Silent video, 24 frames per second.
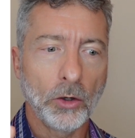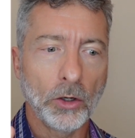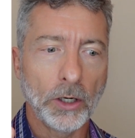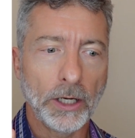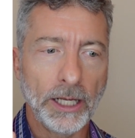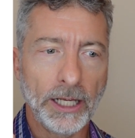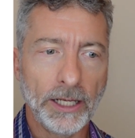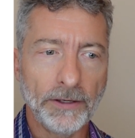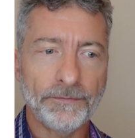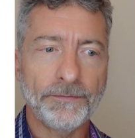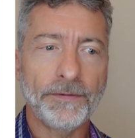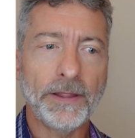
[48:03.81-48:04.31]

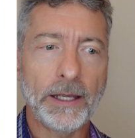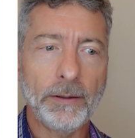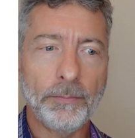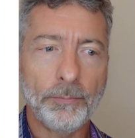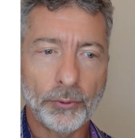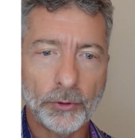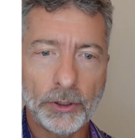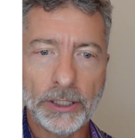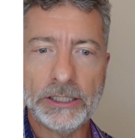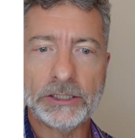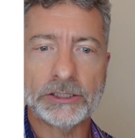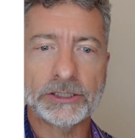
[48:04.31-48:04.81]
If they
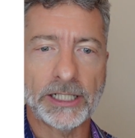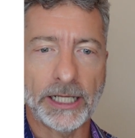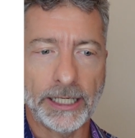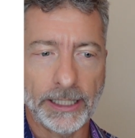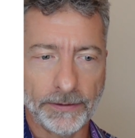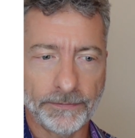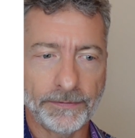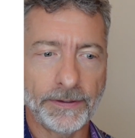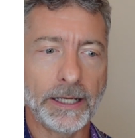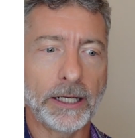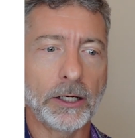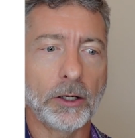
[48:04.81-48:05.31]
breach that,
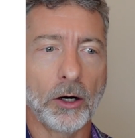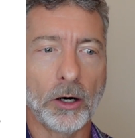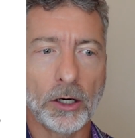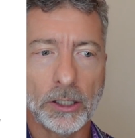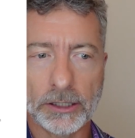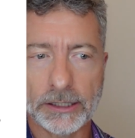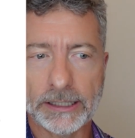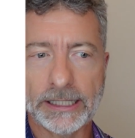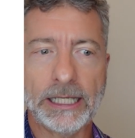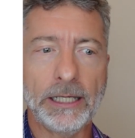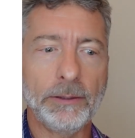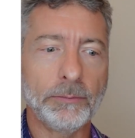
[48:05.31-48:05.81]
if they
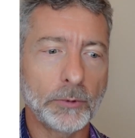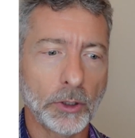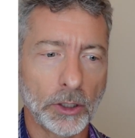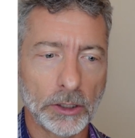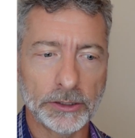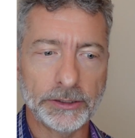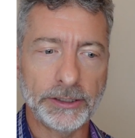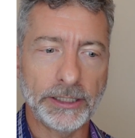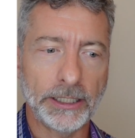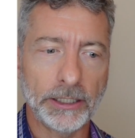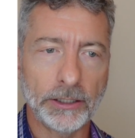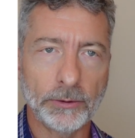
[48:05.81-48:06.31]
keep
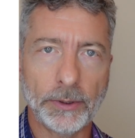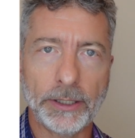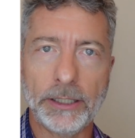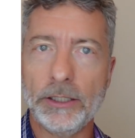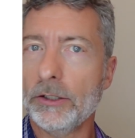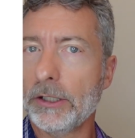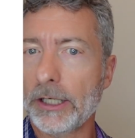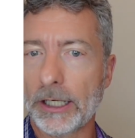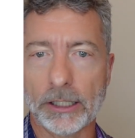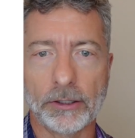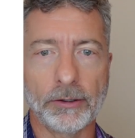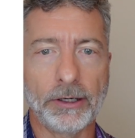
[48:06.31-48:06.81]
calling you anyway, you
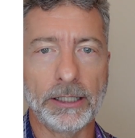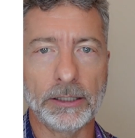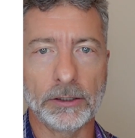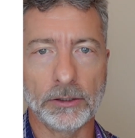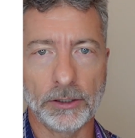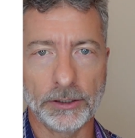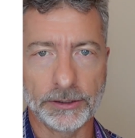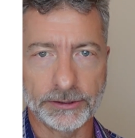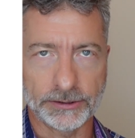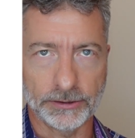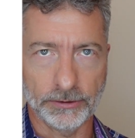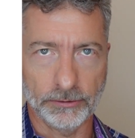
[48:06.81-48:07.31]
got a great
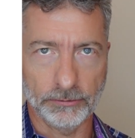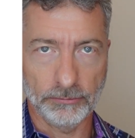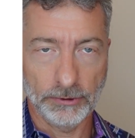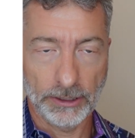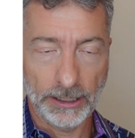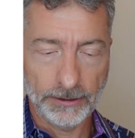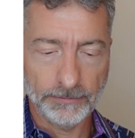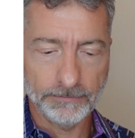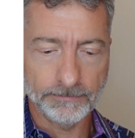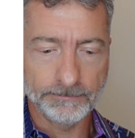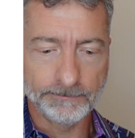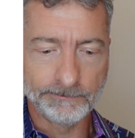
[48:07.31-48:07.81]
lawsuit,
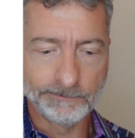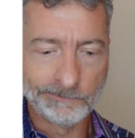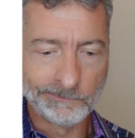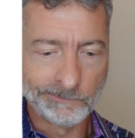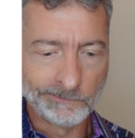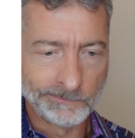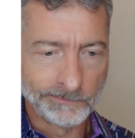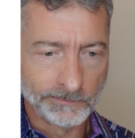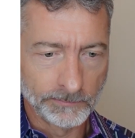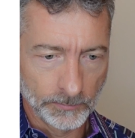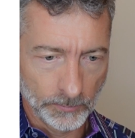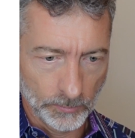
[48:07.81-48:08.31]
right?
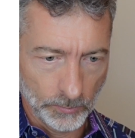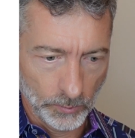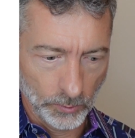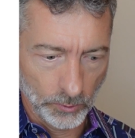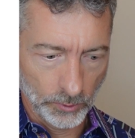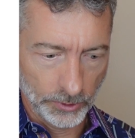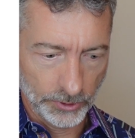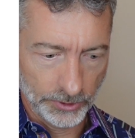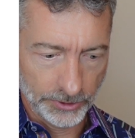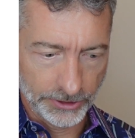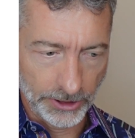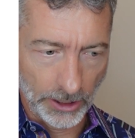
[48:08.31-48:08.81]

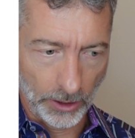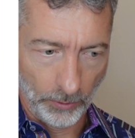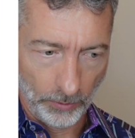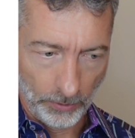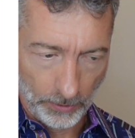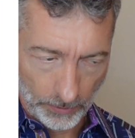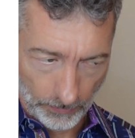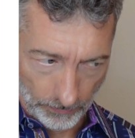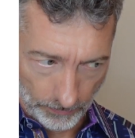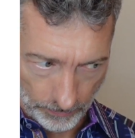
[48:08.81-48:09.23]
So